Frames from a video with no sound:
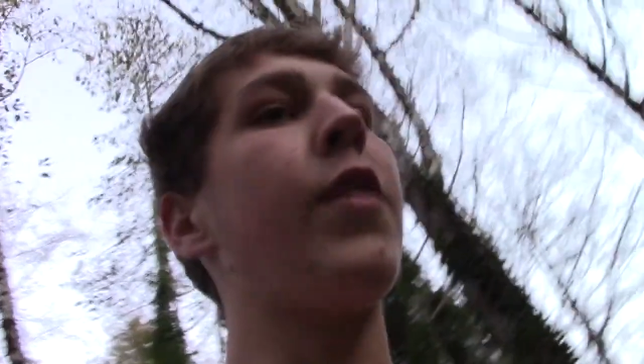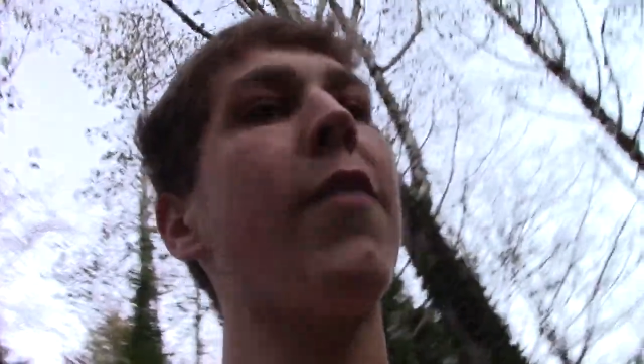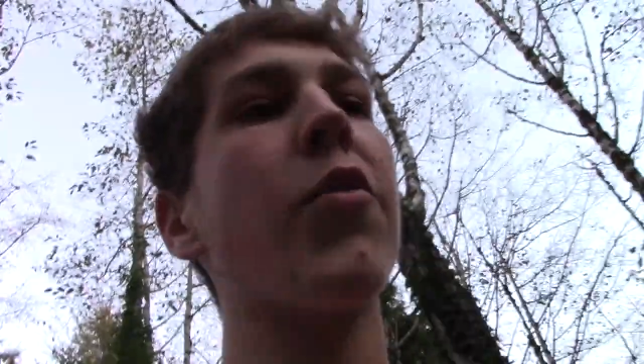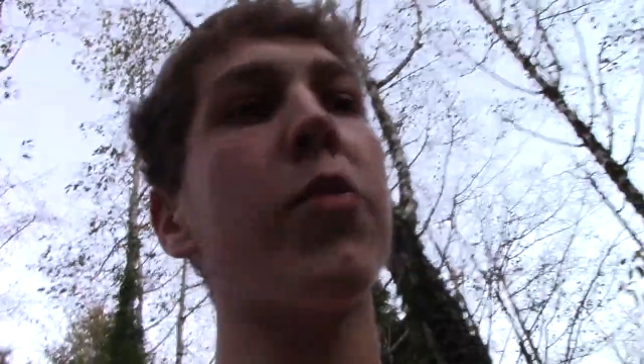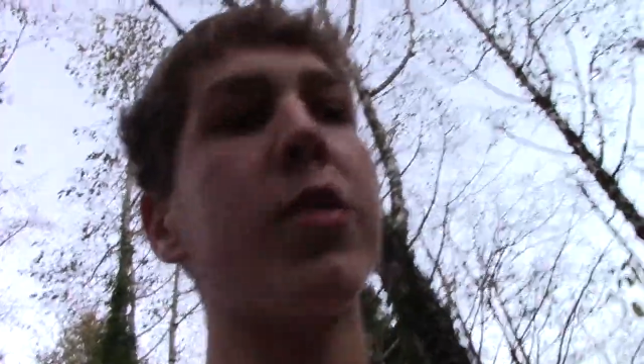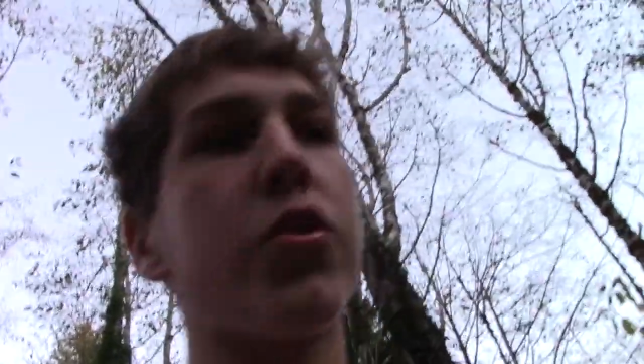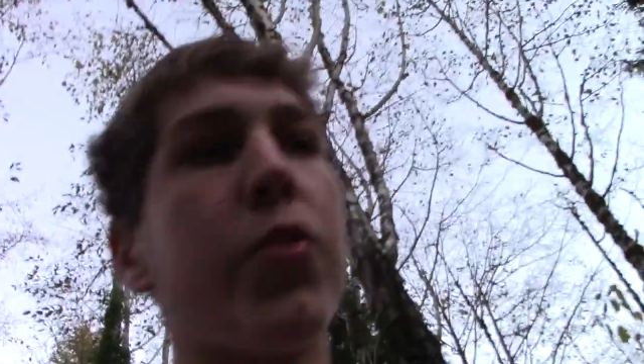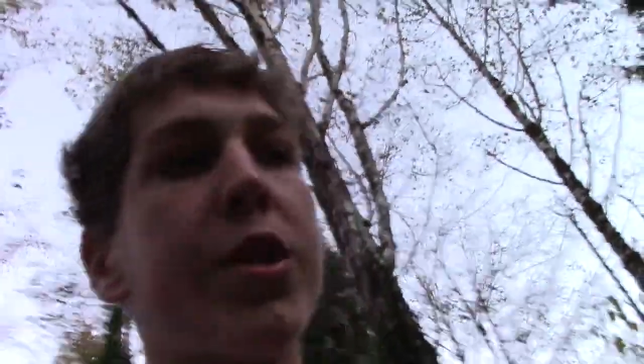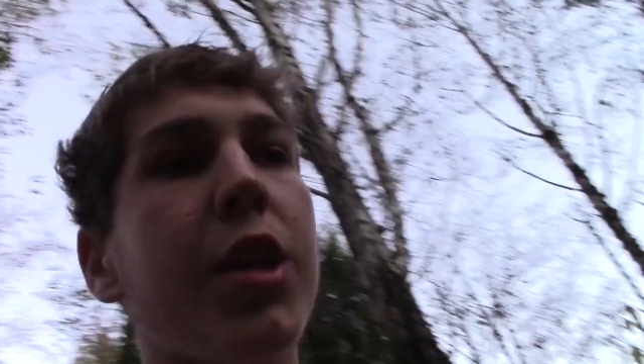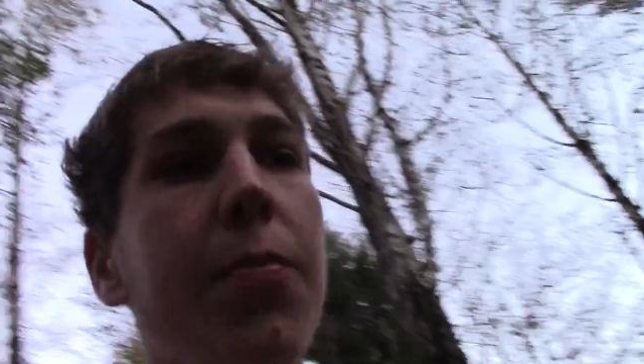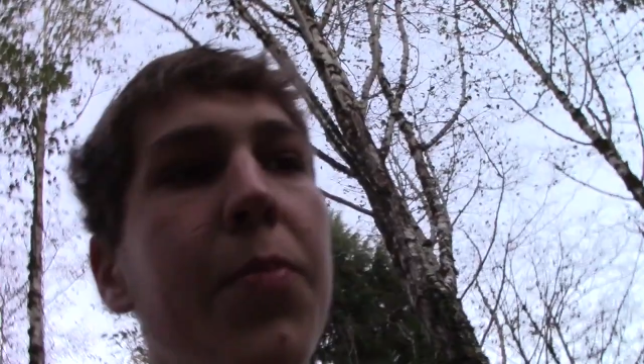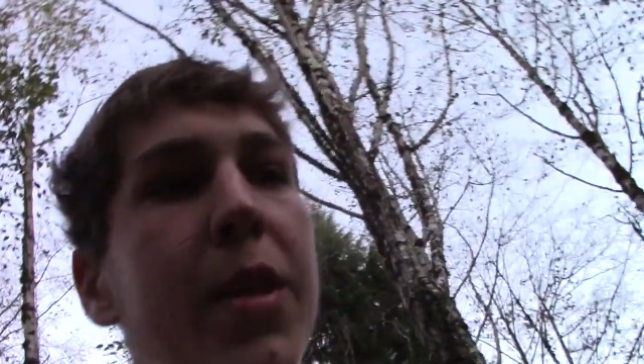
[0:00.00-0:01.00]
ever want to switch
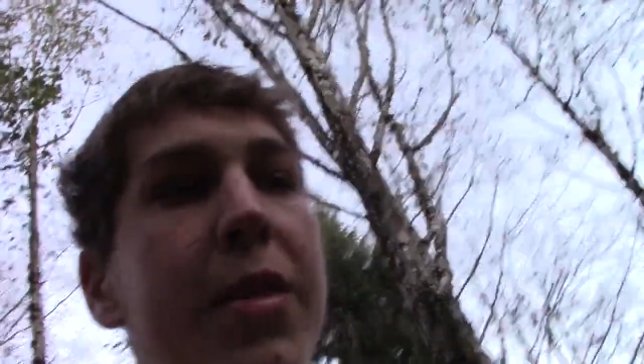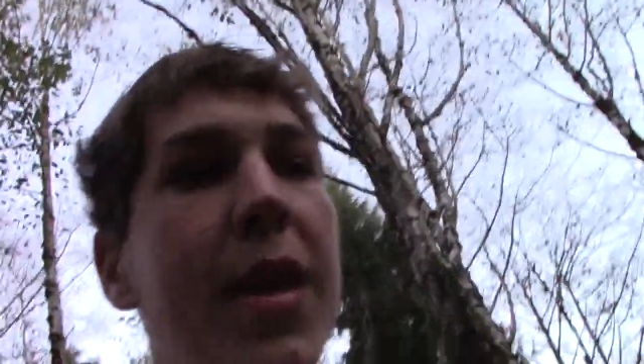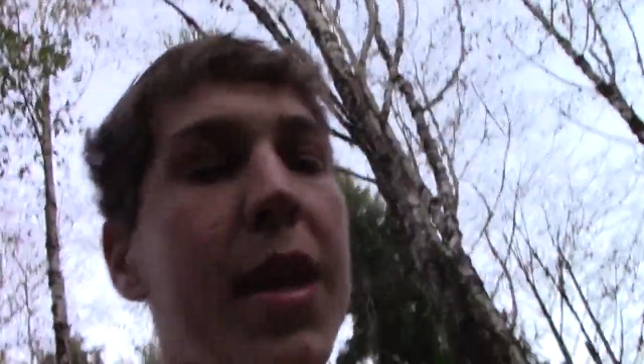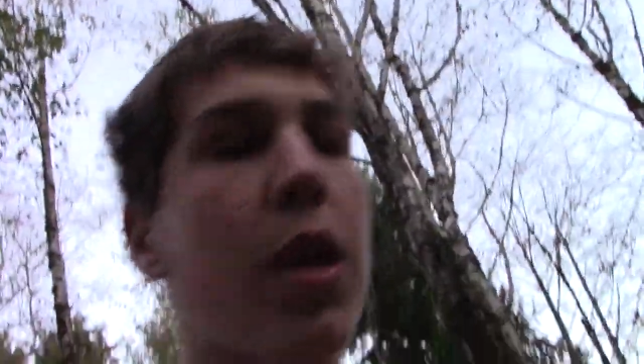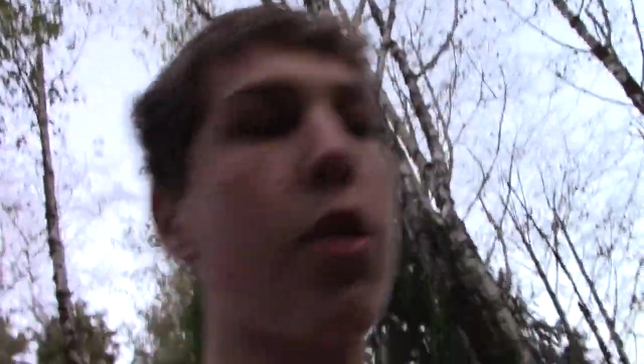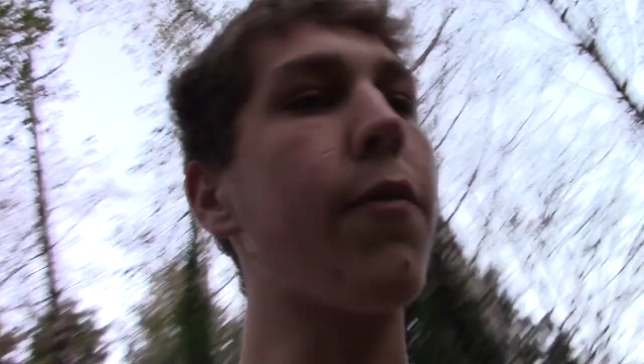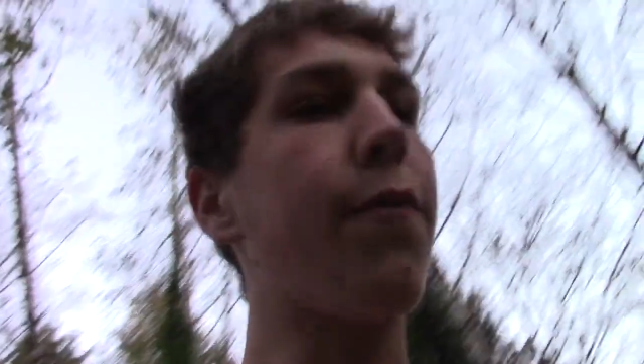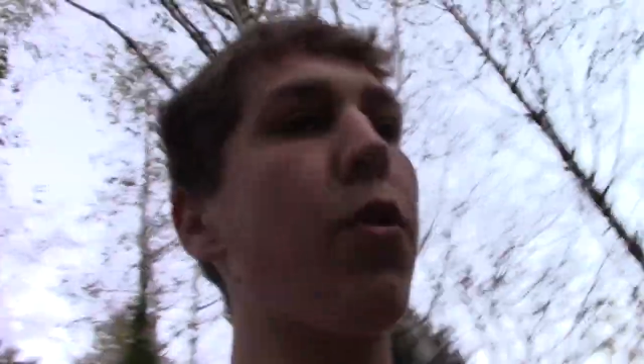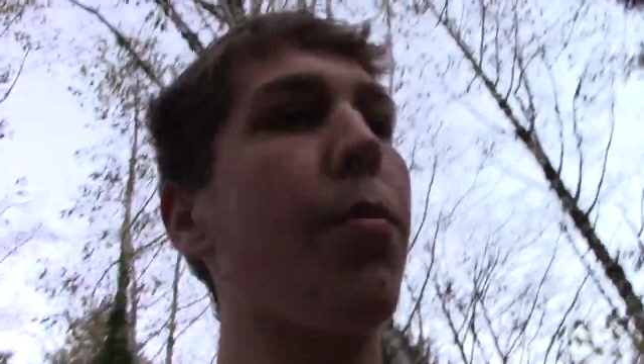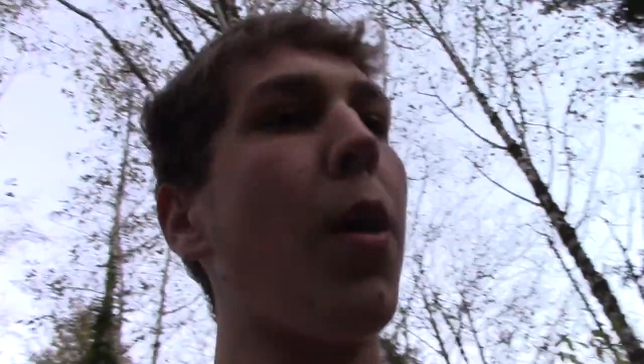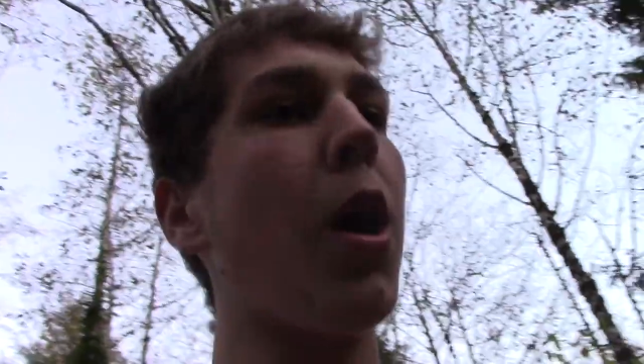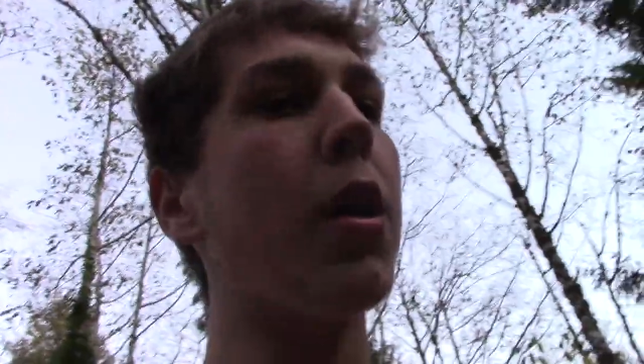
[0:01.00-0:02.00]
up anything, go to full
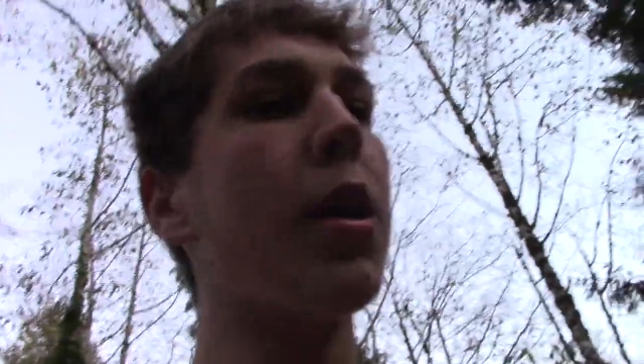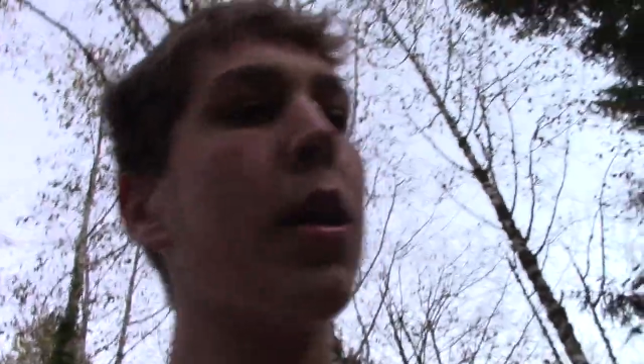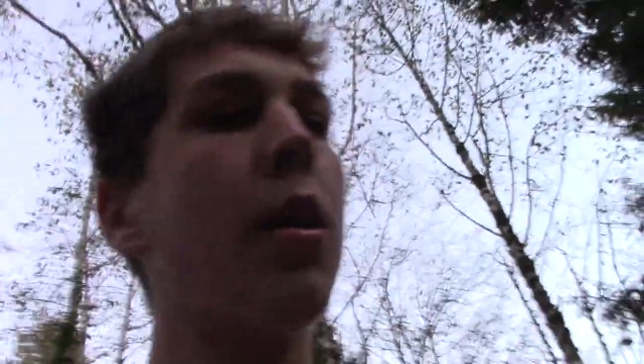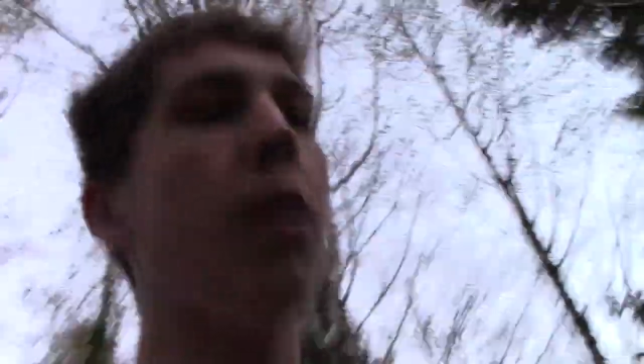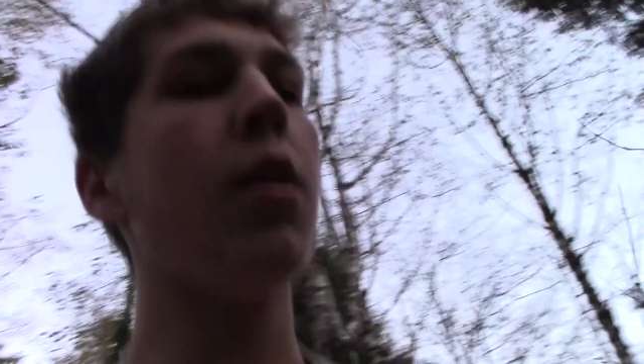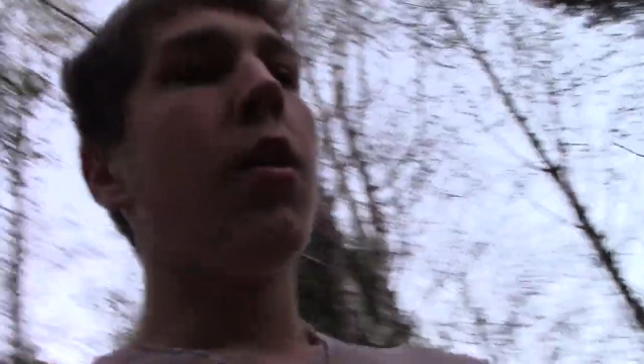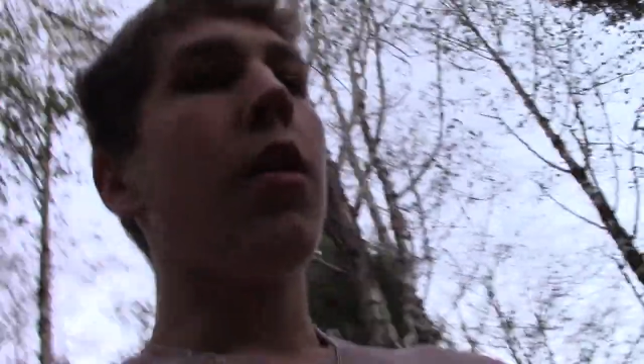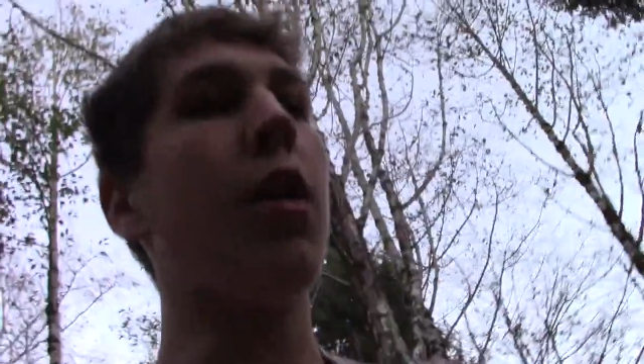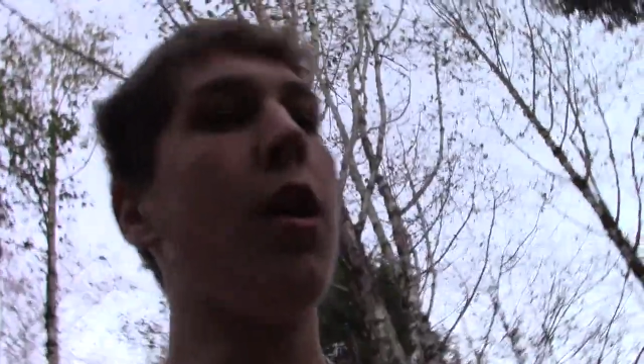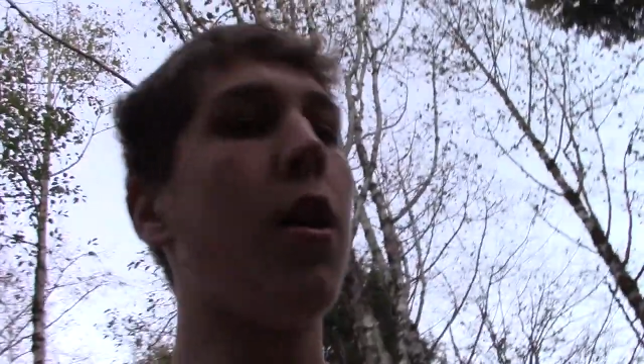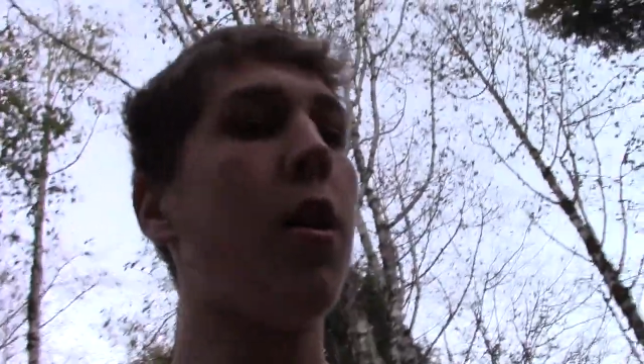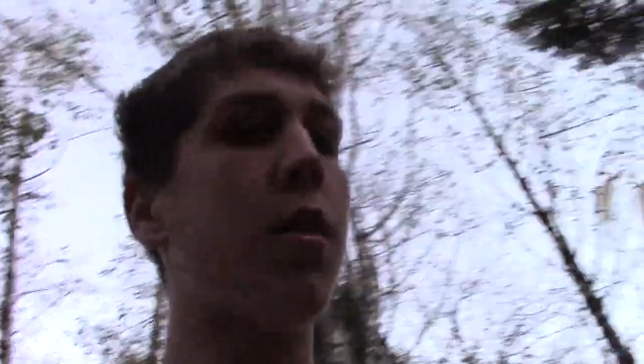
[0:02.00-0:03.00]
body.
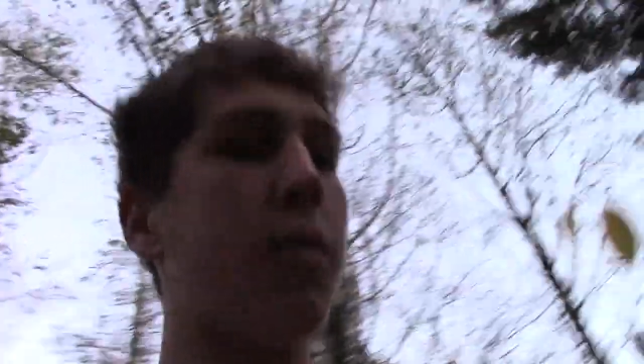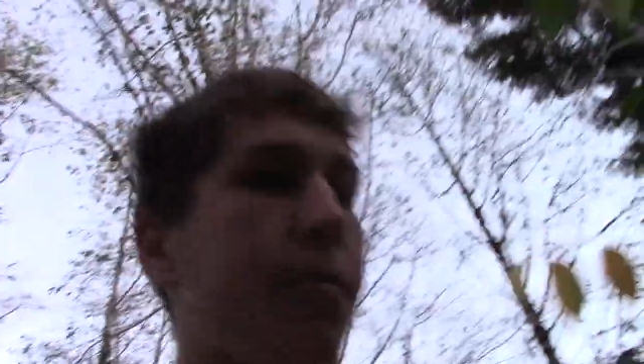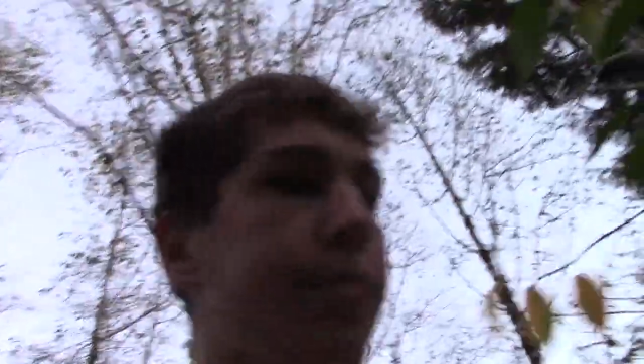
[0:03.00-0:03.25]
I